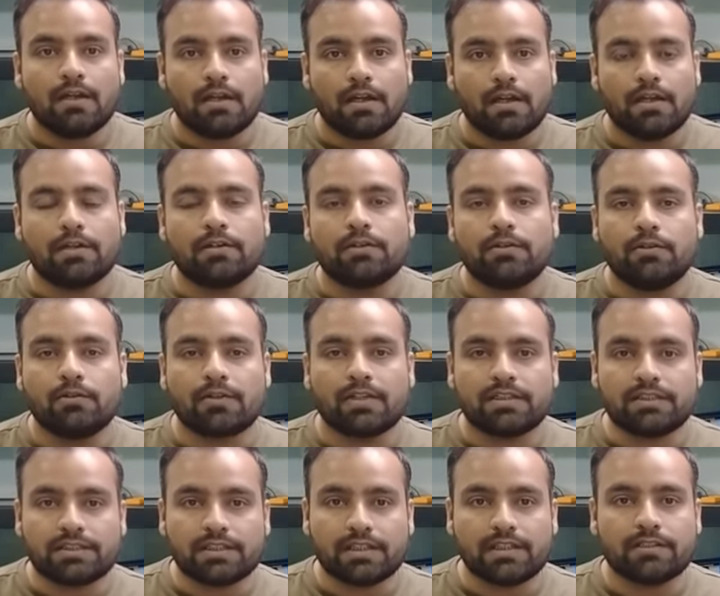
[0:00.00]
And you
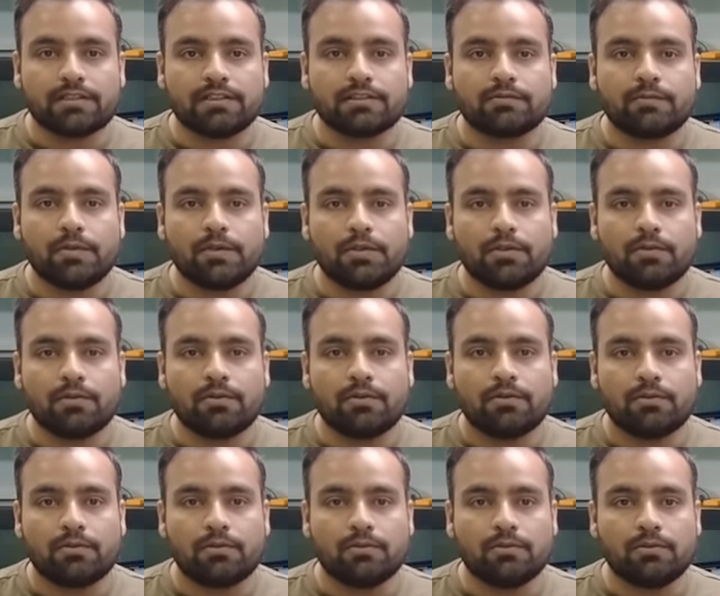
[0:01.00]
can share this video
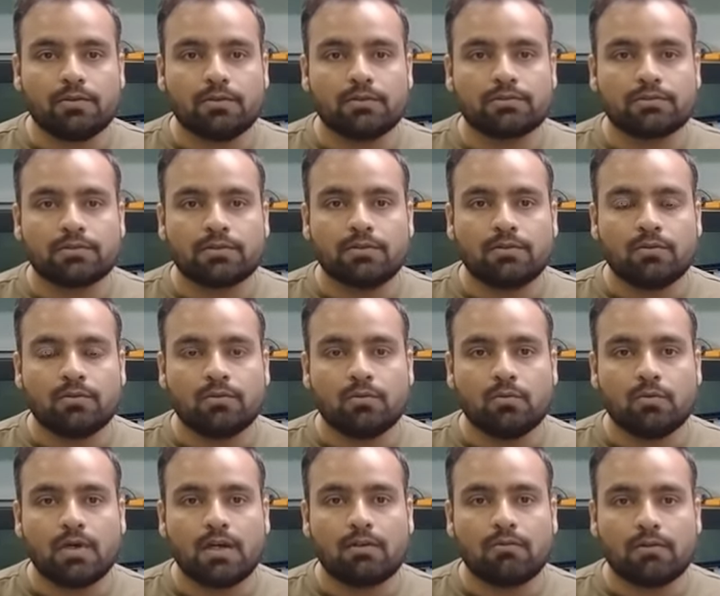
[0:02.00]
to those
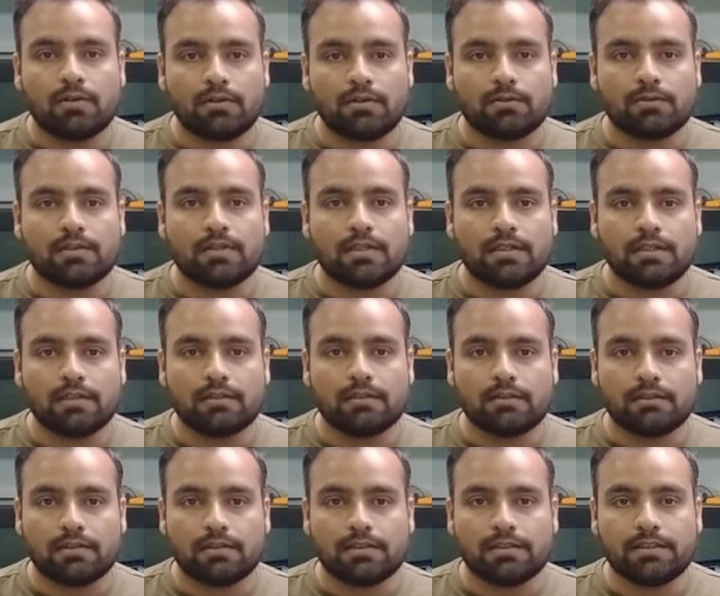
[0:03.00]
who are want to
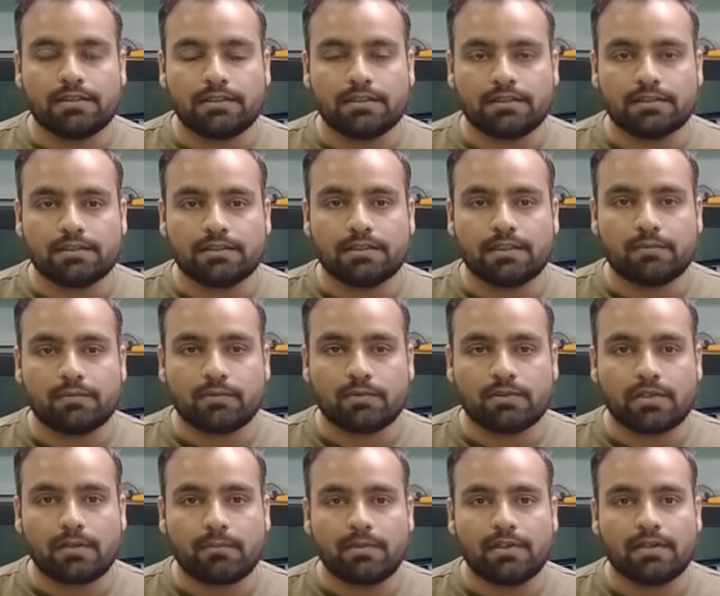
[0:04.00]
learn the digital signal
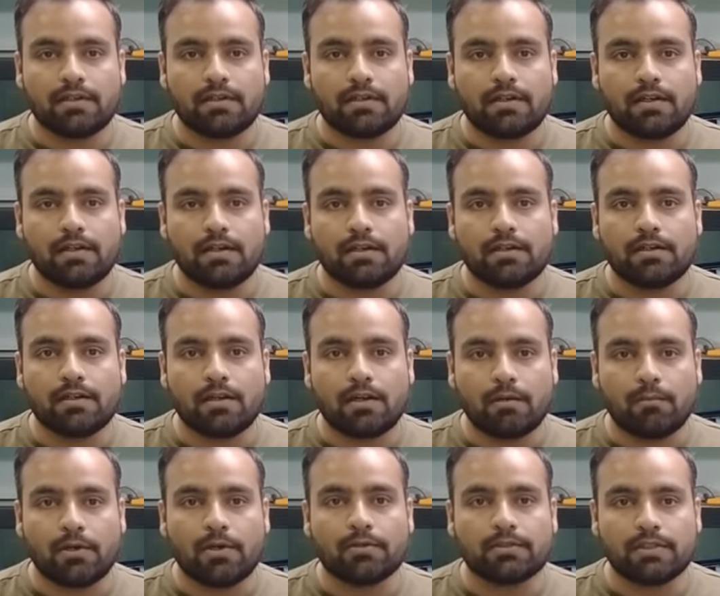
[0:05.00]
programming and
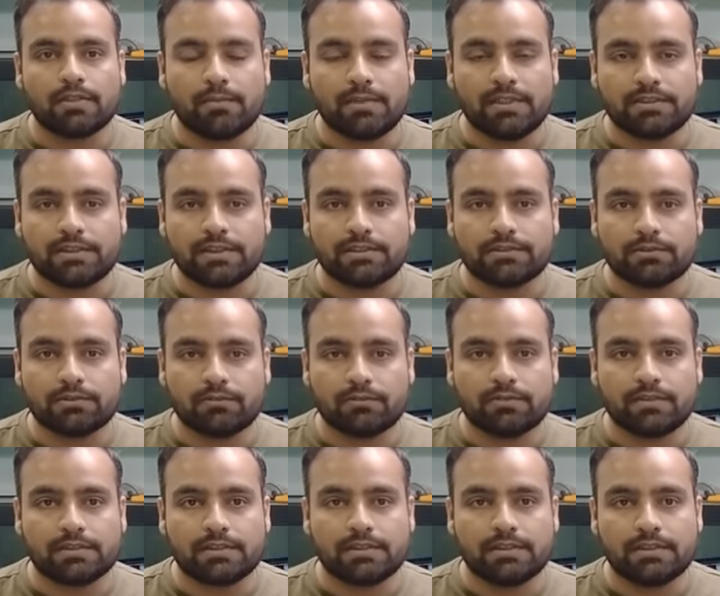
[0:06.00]
about the basics
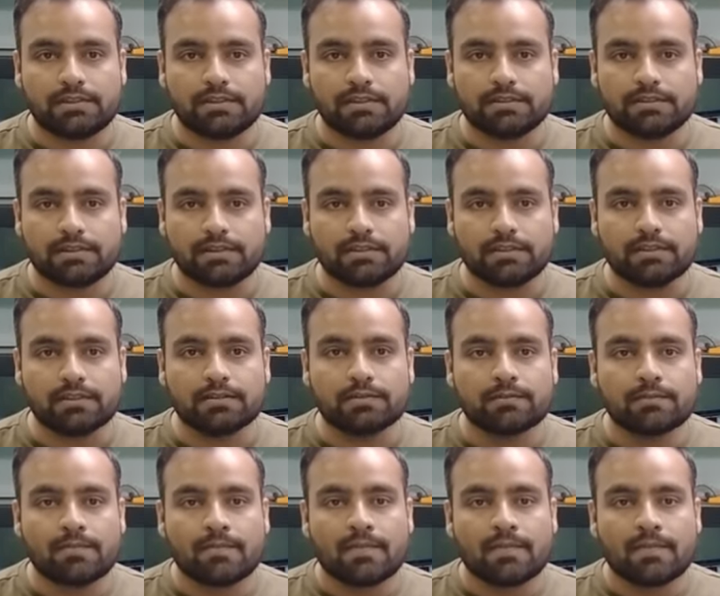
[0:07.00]
of this digital signal.